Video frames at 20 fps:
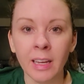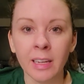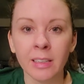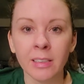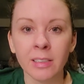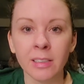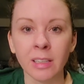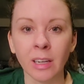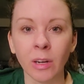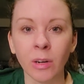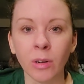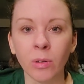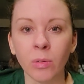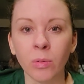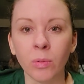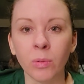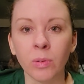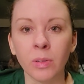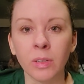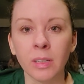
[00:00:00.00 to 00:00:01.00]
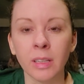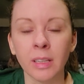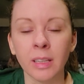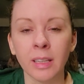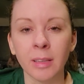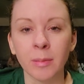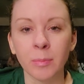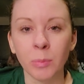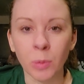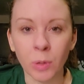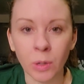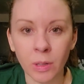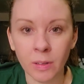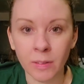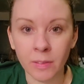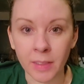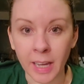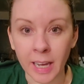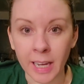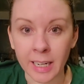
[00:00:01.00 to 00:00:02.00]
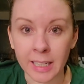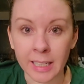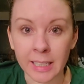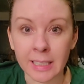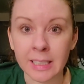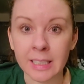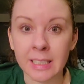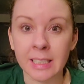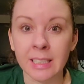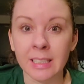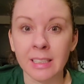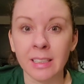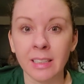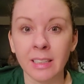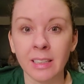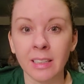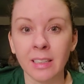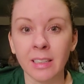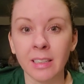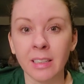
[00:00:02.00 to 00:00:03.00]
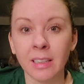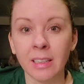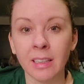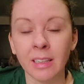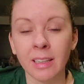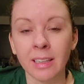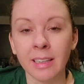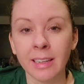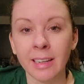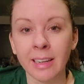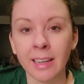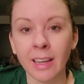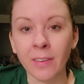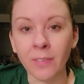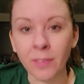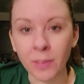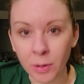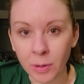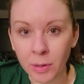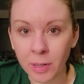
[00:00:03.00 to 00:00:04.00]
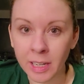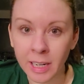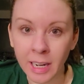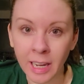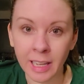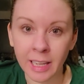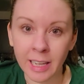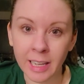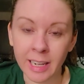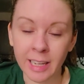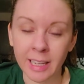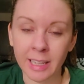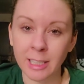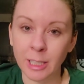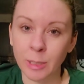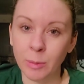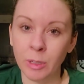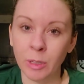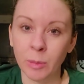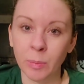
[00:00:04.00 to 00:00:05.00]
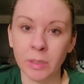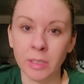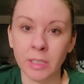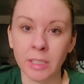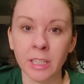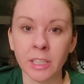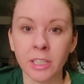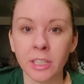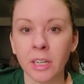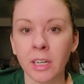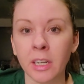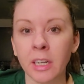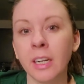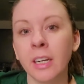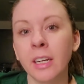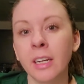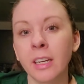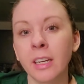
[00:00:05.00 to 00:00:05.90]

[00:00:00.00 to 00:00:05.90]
So the moral of that is, if you're getting a similar procedure,